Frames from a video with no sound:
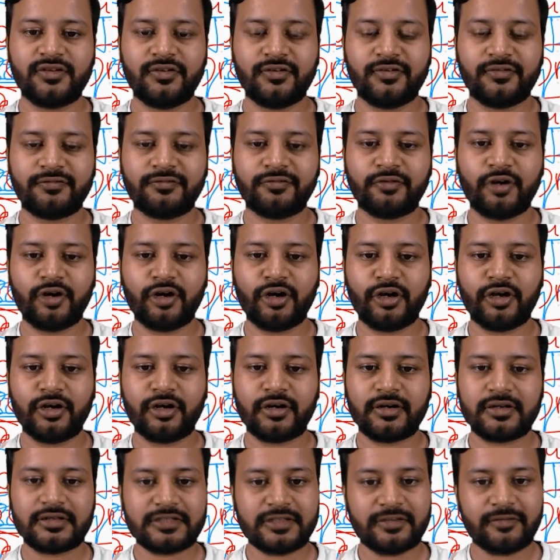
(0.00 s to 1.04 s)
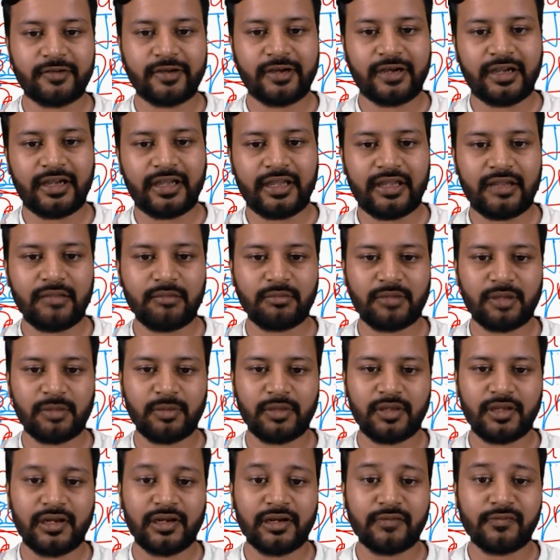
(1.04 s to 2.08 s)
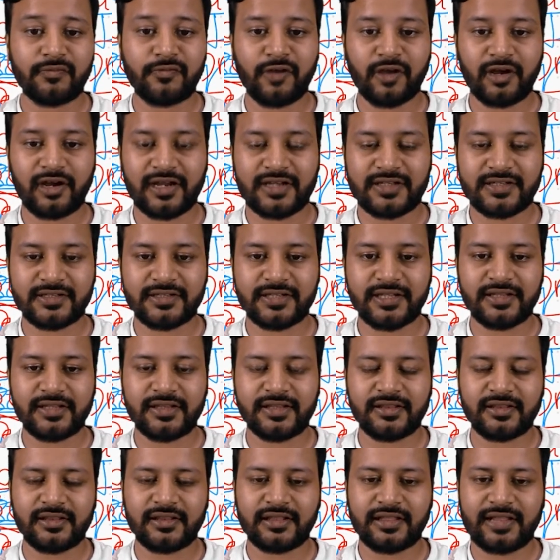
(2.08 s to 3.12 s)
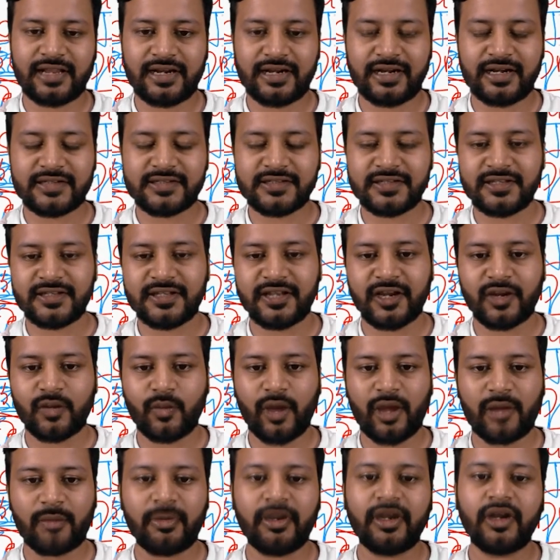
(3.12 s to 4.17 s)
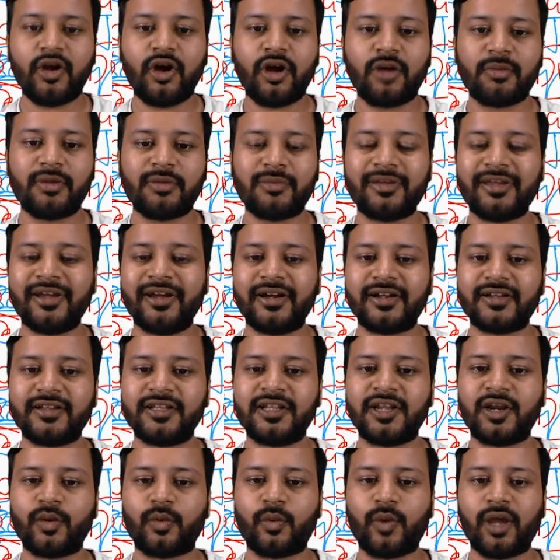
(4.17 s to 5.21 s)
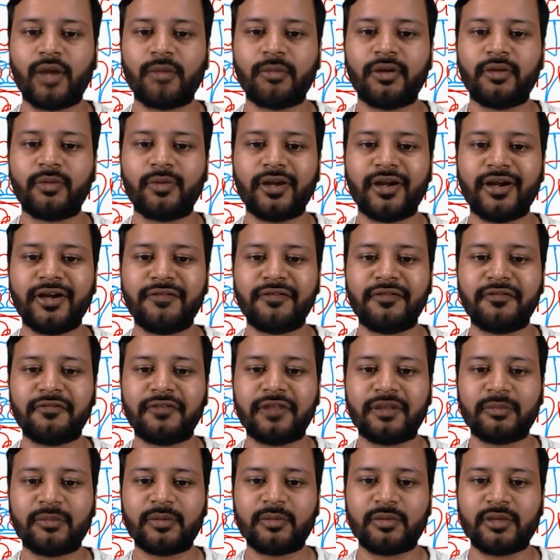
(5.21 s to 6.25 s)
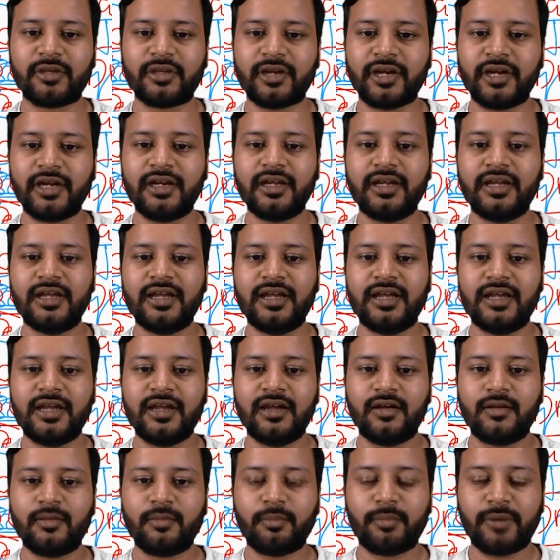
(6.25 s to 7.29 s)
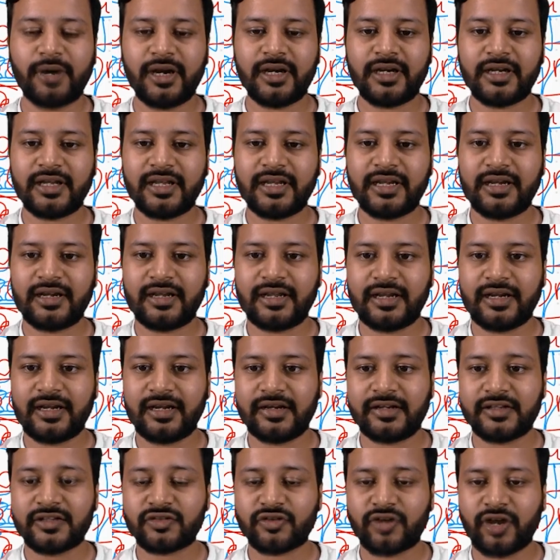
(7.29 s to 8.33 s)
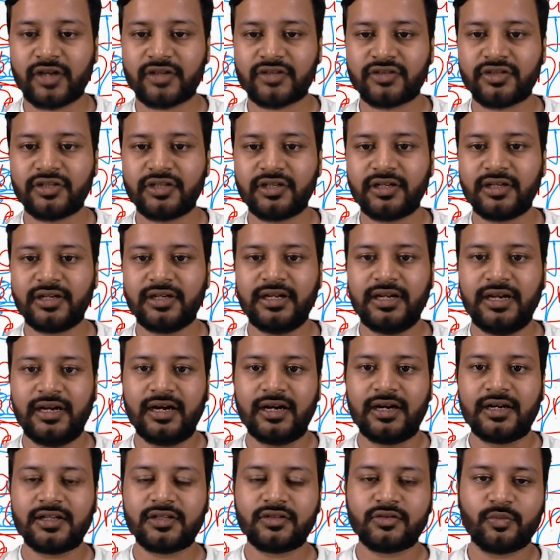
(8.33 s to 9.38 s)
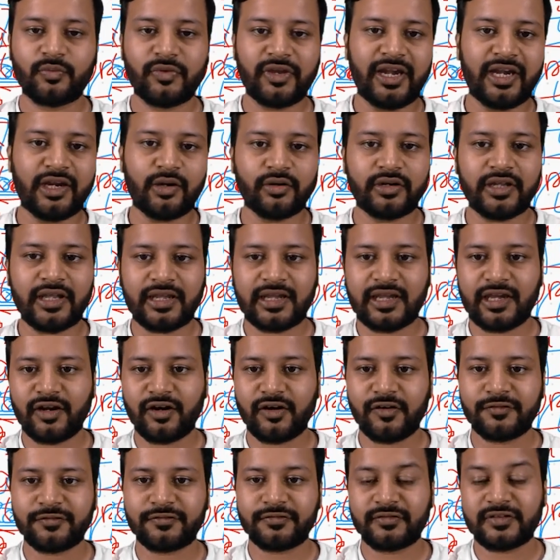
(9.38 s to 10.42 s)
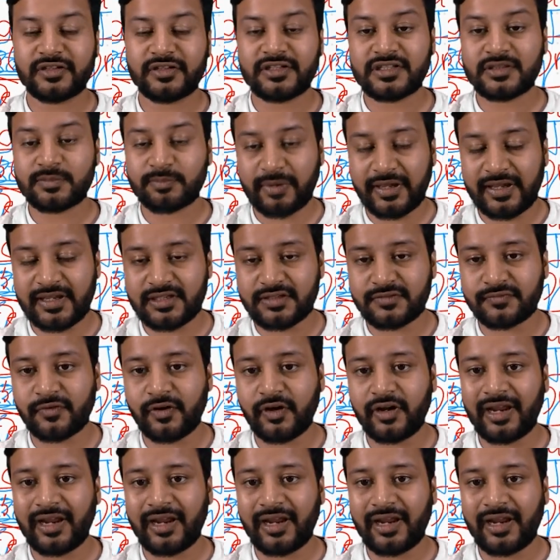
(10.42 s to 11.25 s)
for 70, maybe for lesser than the requirement, or maybe greater than the requirement, 150 maybe, right? But in structure, so we need to take care of space for